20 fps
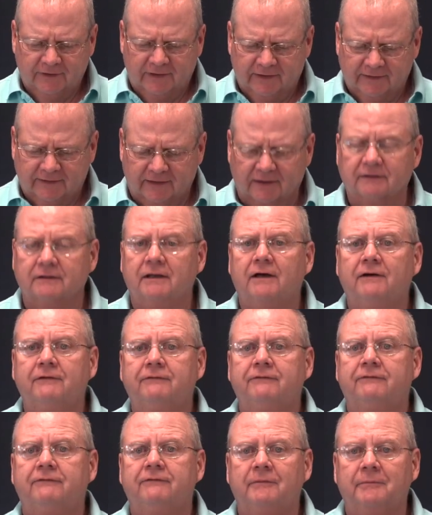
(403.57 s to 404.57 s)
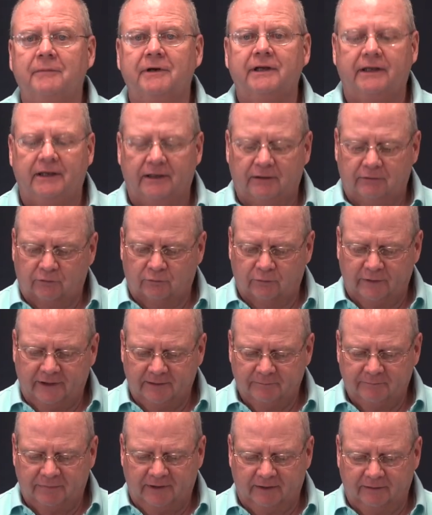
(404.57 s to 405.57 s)
The love from a
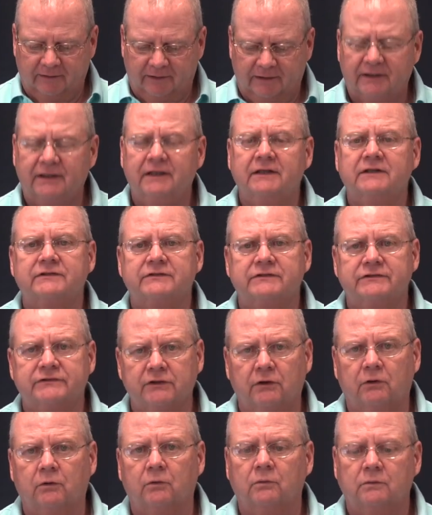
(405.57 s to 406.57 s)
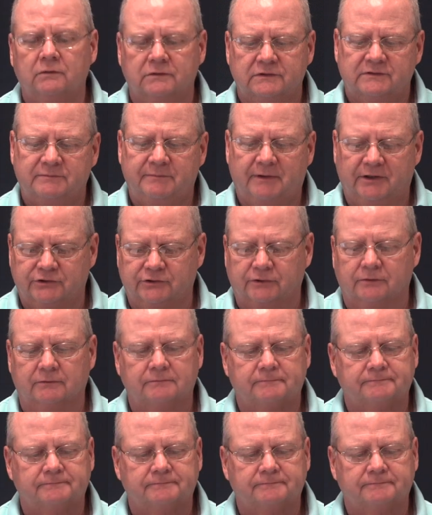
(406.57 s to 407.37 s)
grandparent is so special.